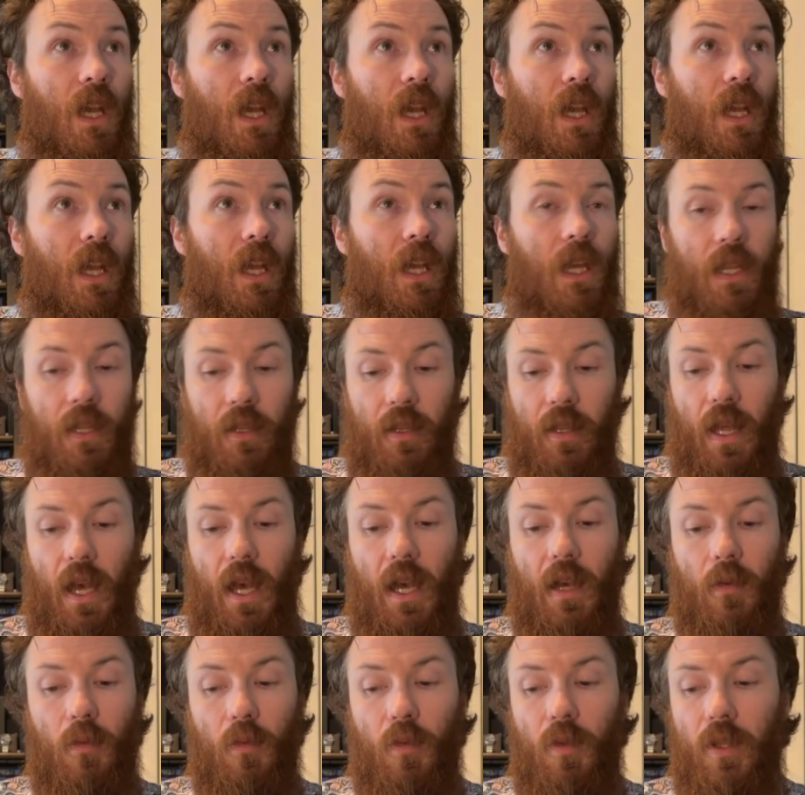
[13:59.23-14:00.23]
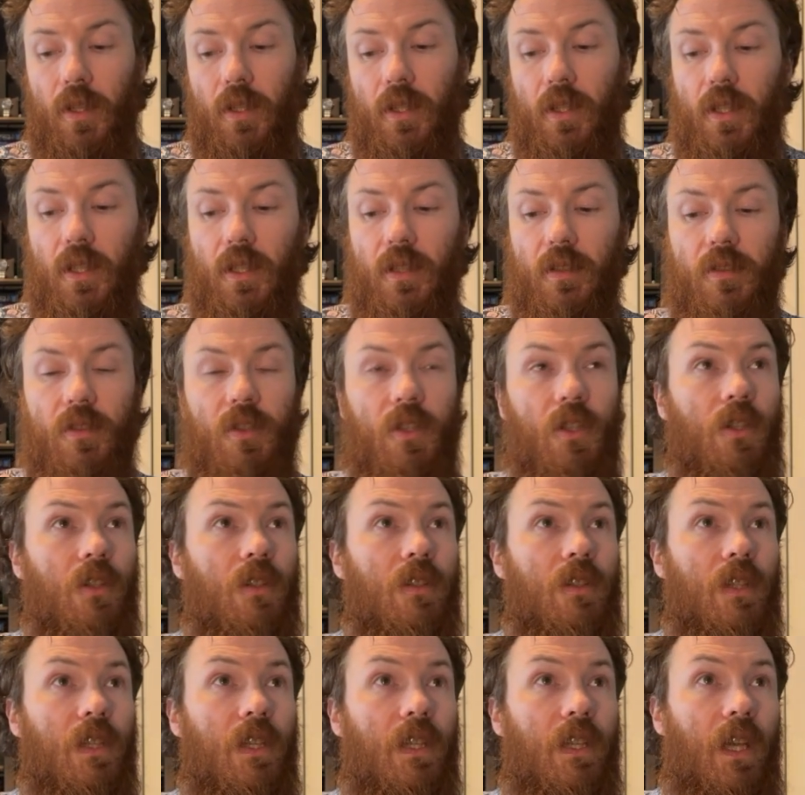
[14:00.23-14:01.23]
And that one is
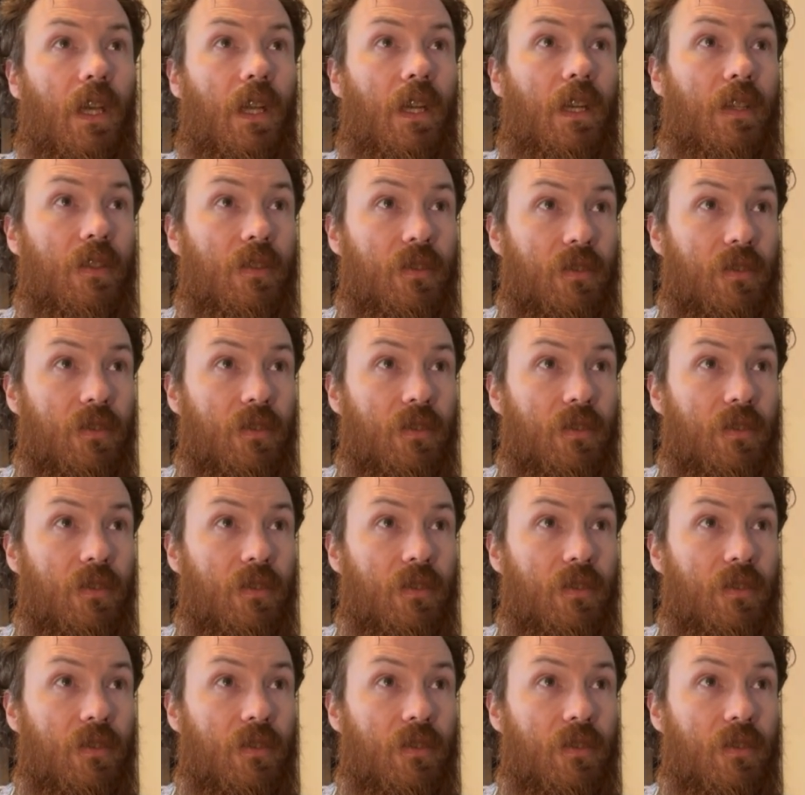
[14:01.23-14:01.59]
currently getting